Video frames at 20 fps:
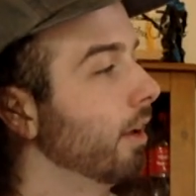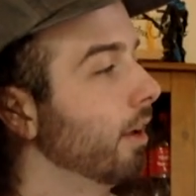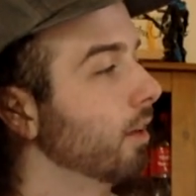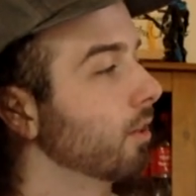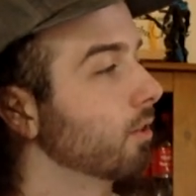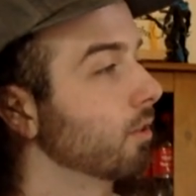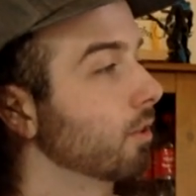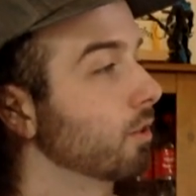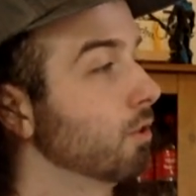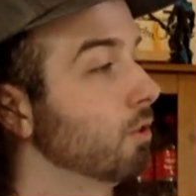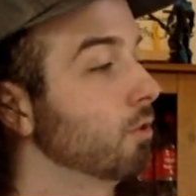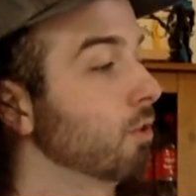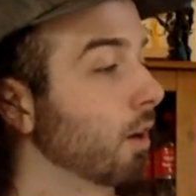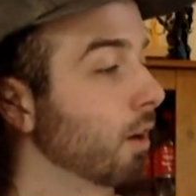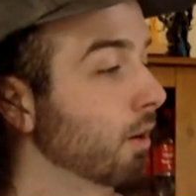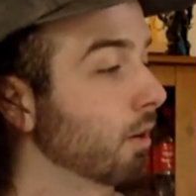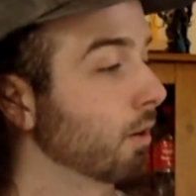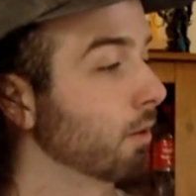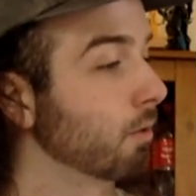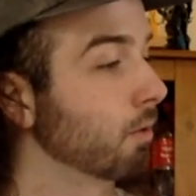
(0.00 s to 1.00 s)
So let's use
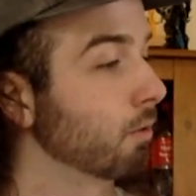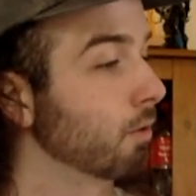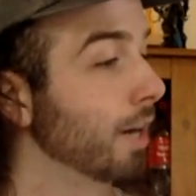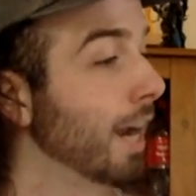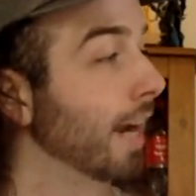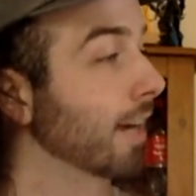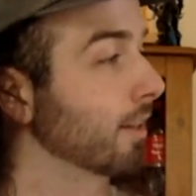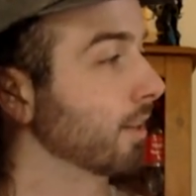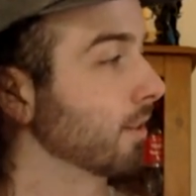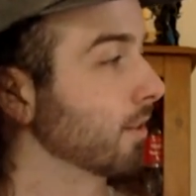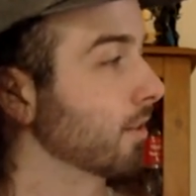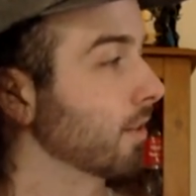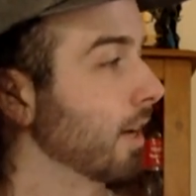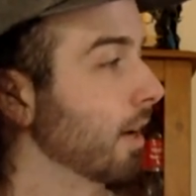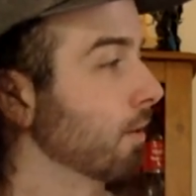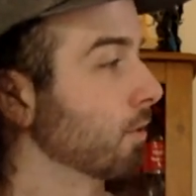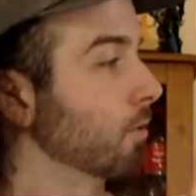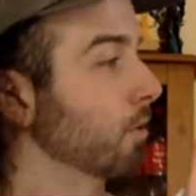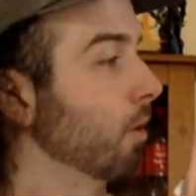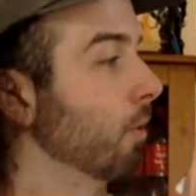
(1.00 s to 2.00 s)
our reactants now.
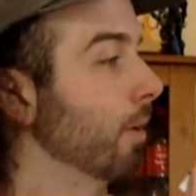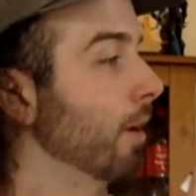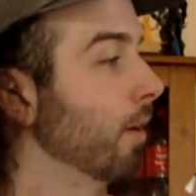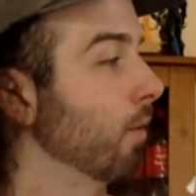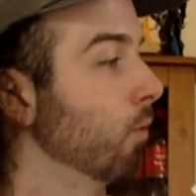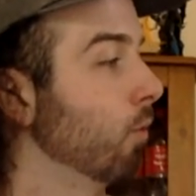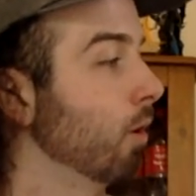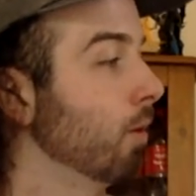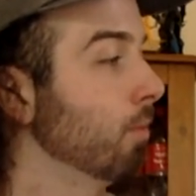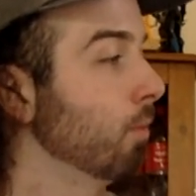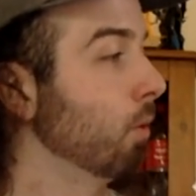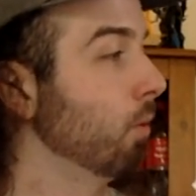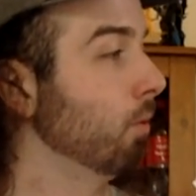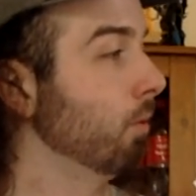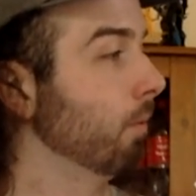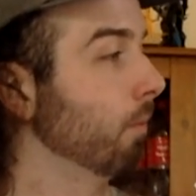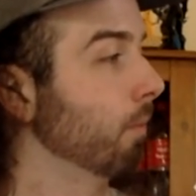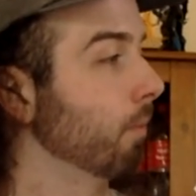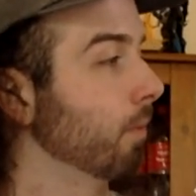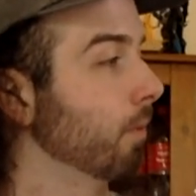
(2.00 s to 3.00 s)
So we have 1 mole
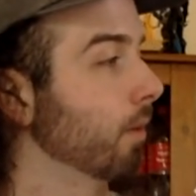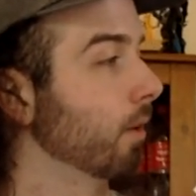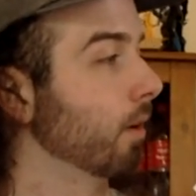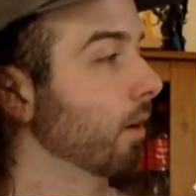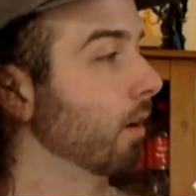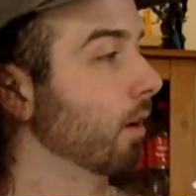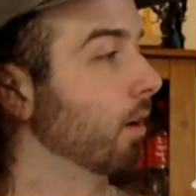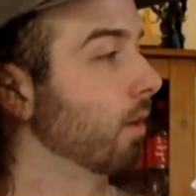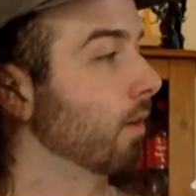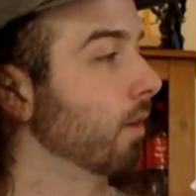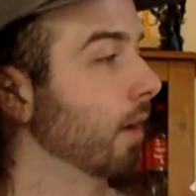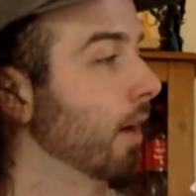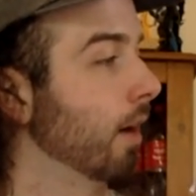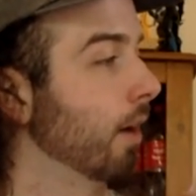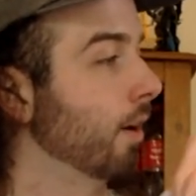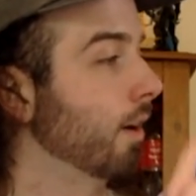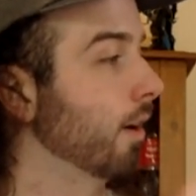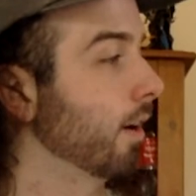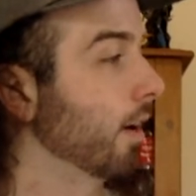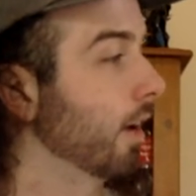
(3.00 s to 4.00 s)
of
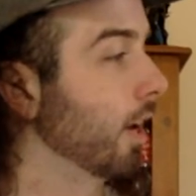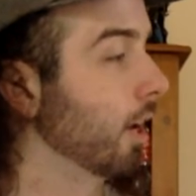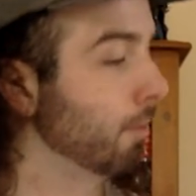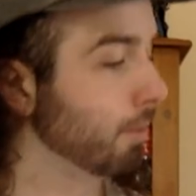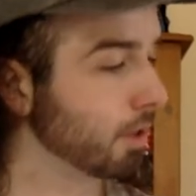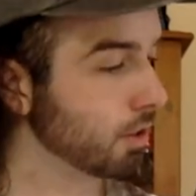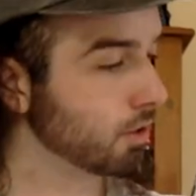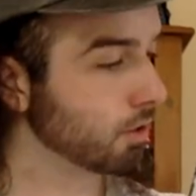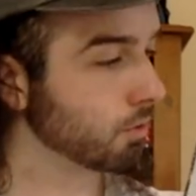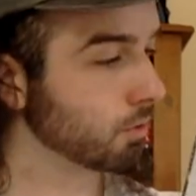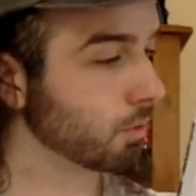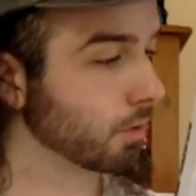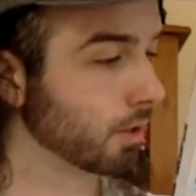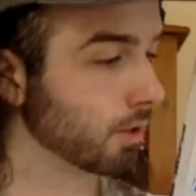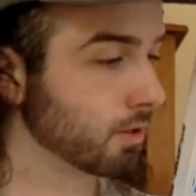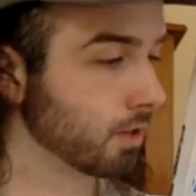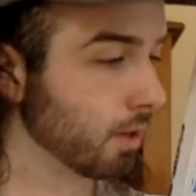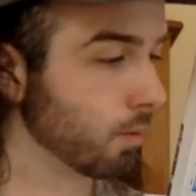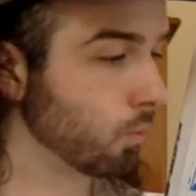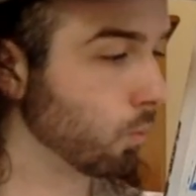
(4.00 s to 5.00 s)
our AB2, so we're going to
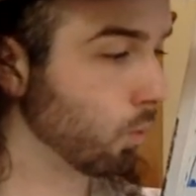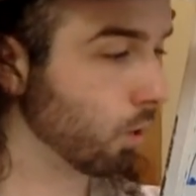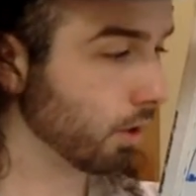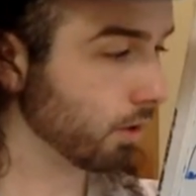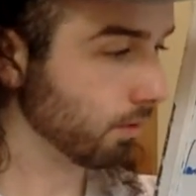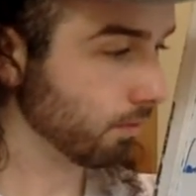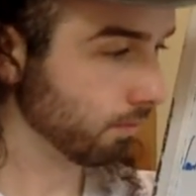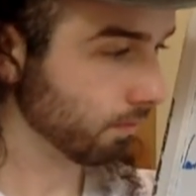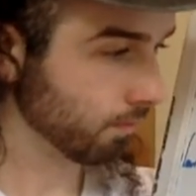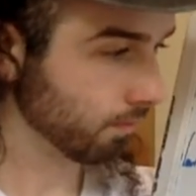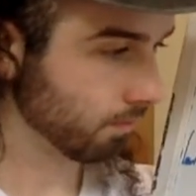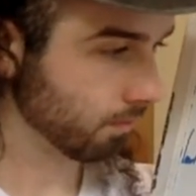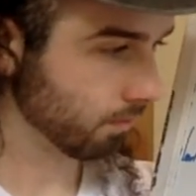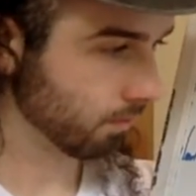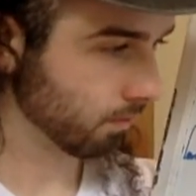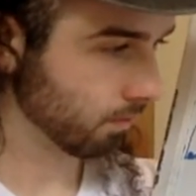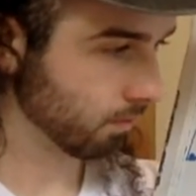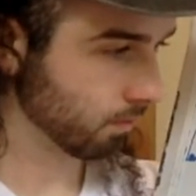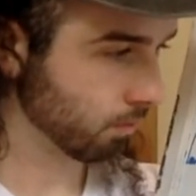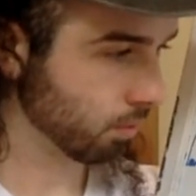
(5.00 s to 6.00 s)
say 1.
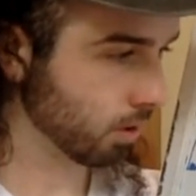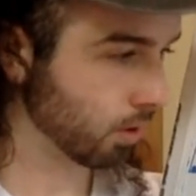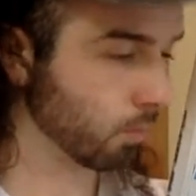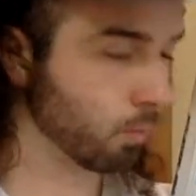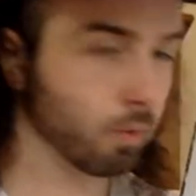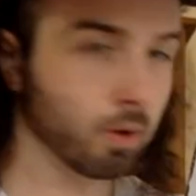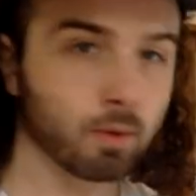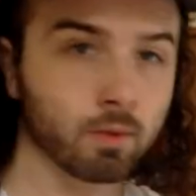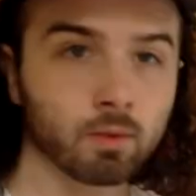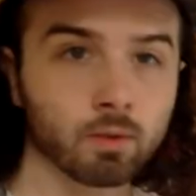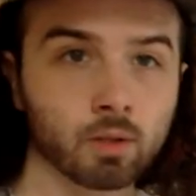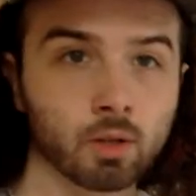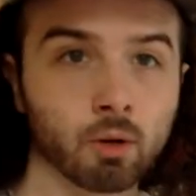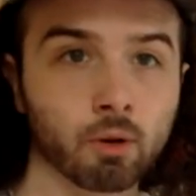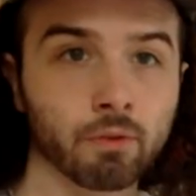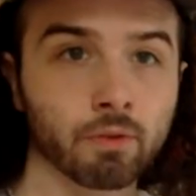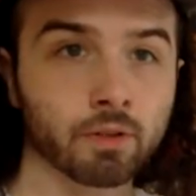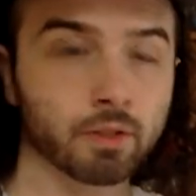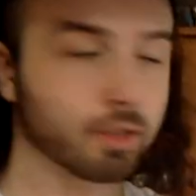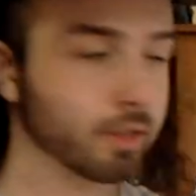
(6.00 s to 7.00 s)
Put our 1
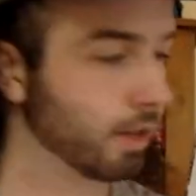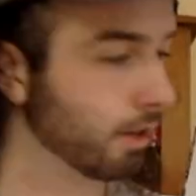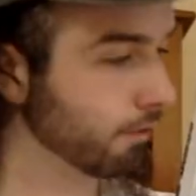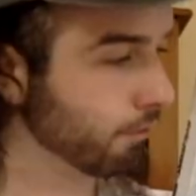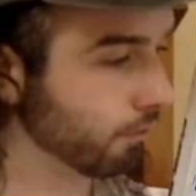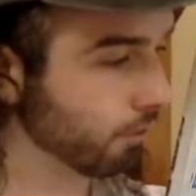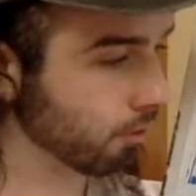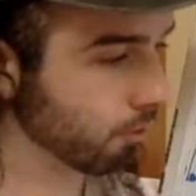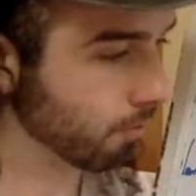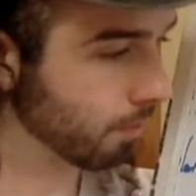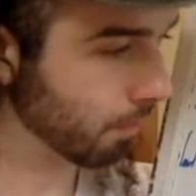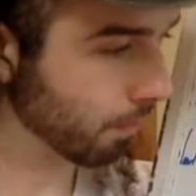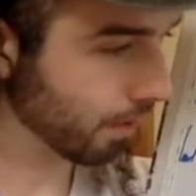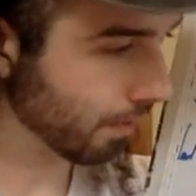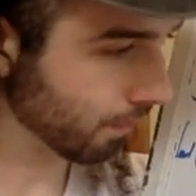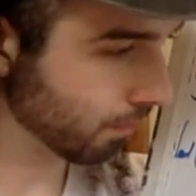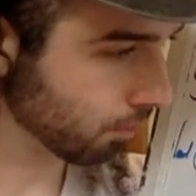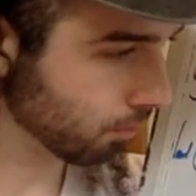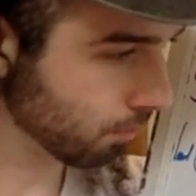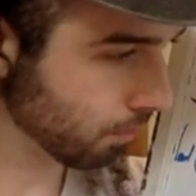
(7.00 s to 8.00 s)
coefficient out in front. Remember, we have
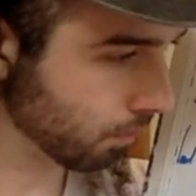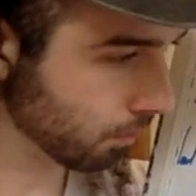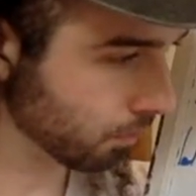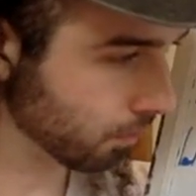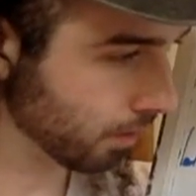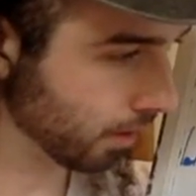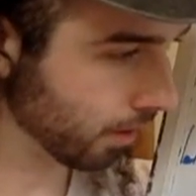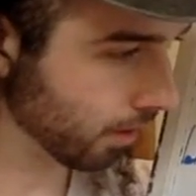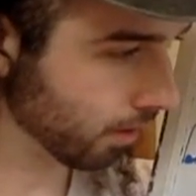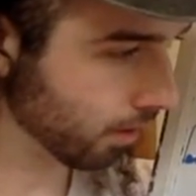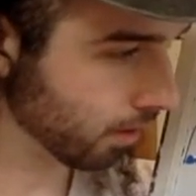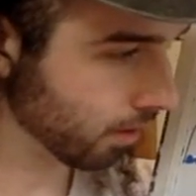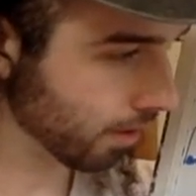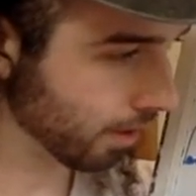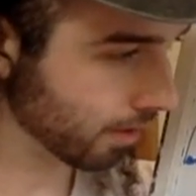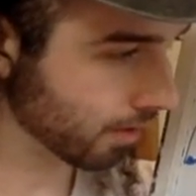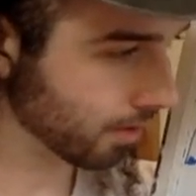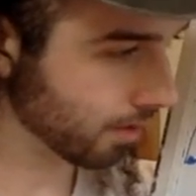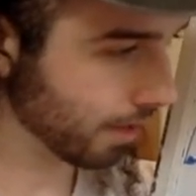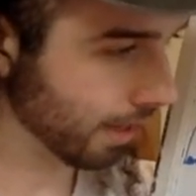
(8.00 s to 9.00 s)
little moles there
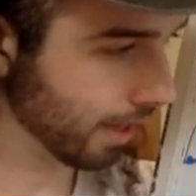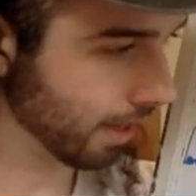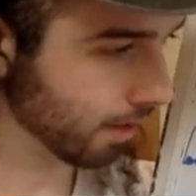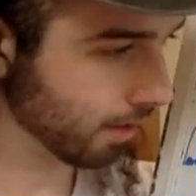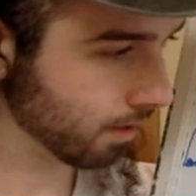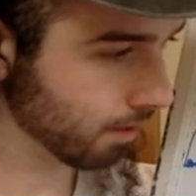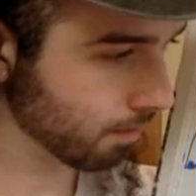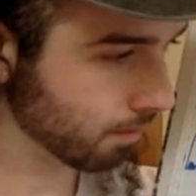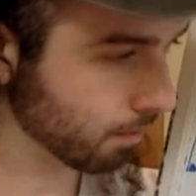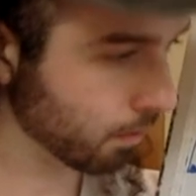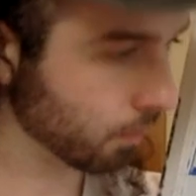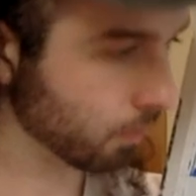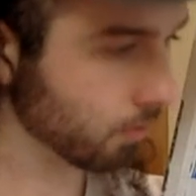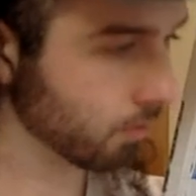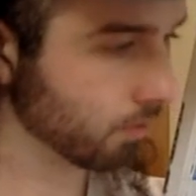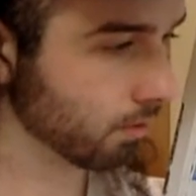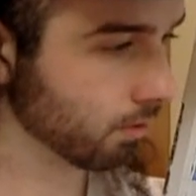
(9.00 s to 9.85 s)
next to that, moles.